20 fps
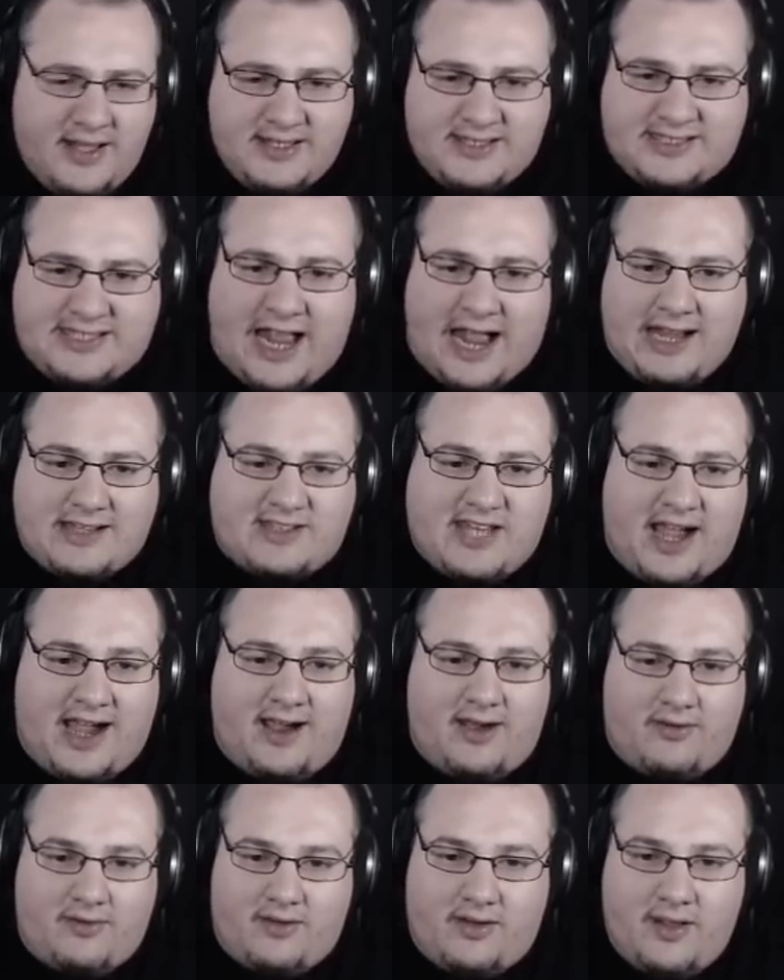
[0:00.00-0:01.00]
sat
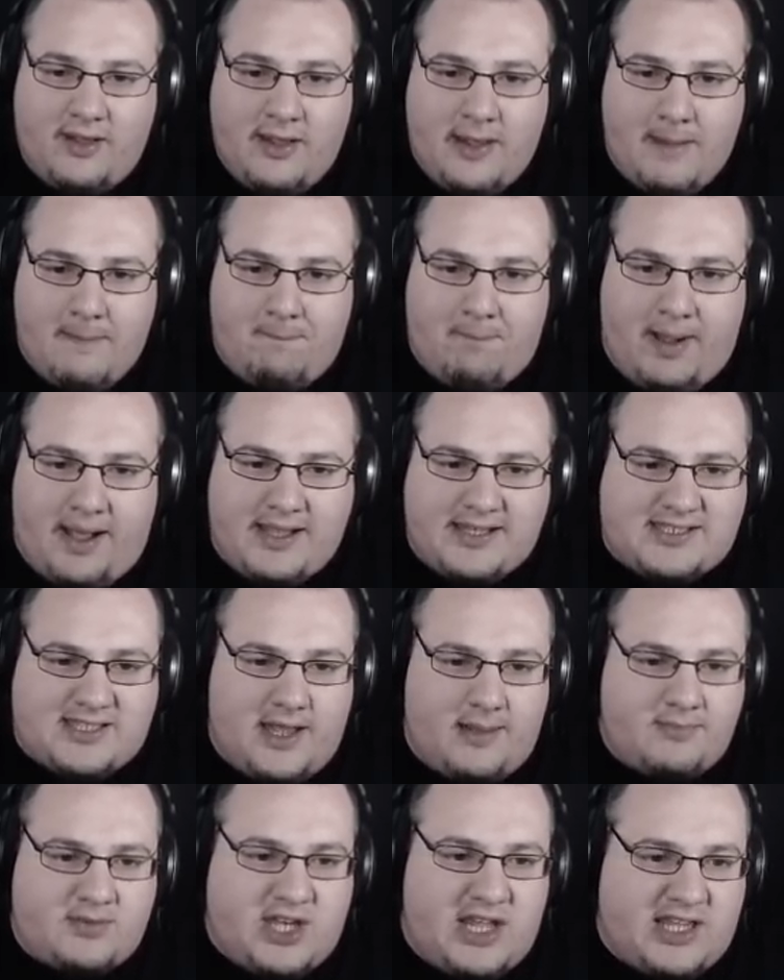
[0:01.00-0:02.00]
down by
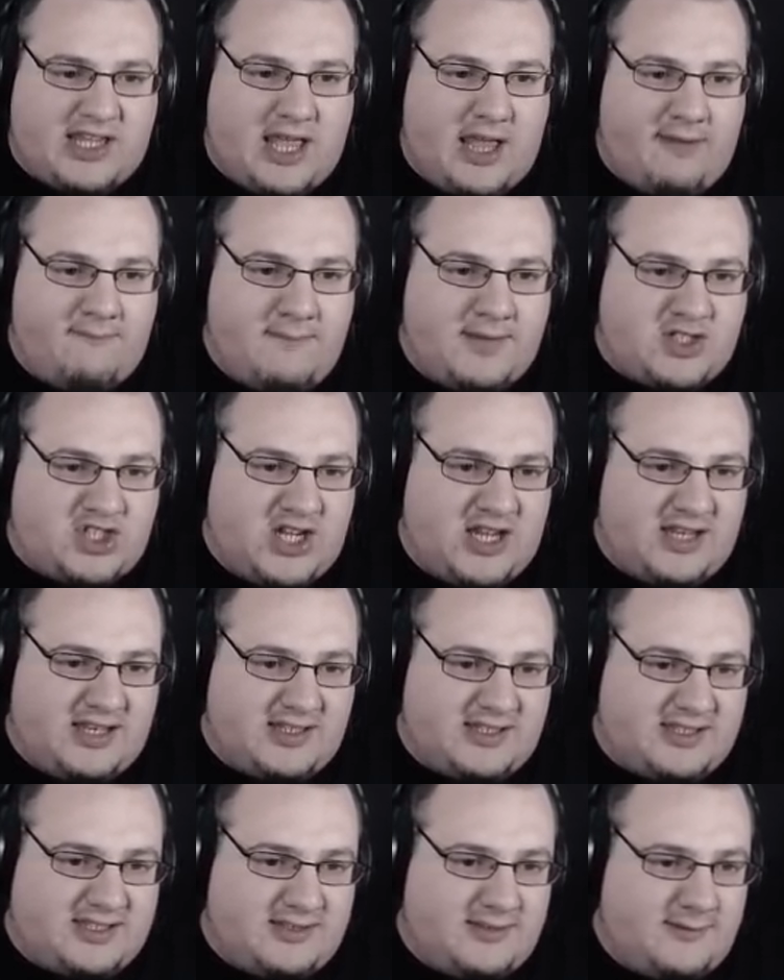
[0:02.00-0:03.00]
some ticket
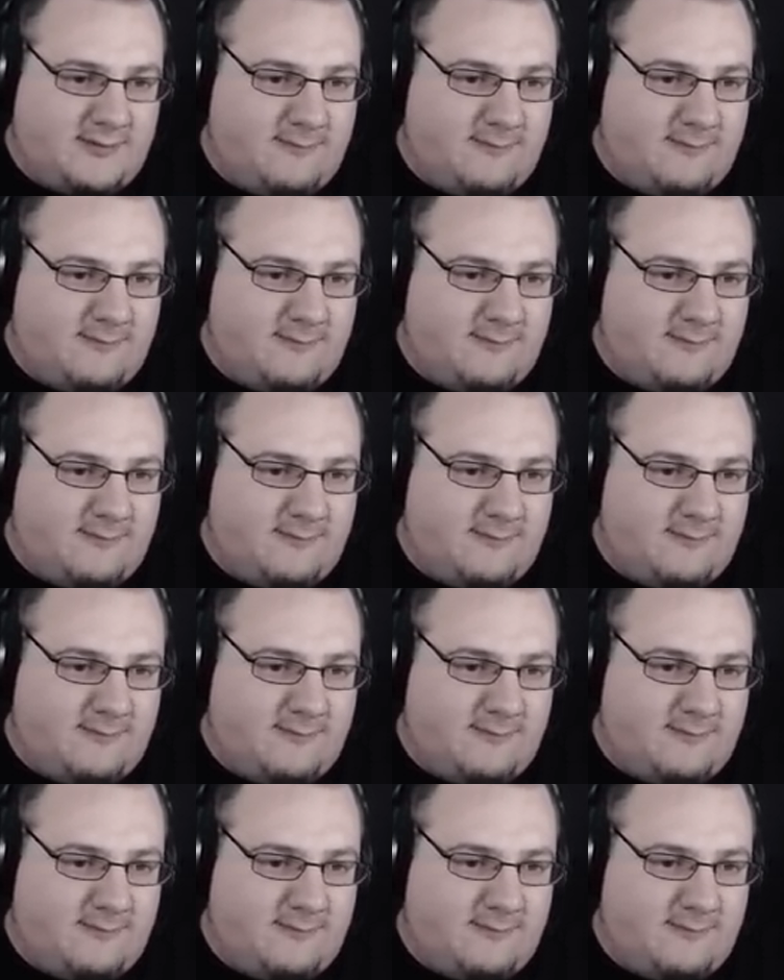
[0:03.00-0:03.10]
machines.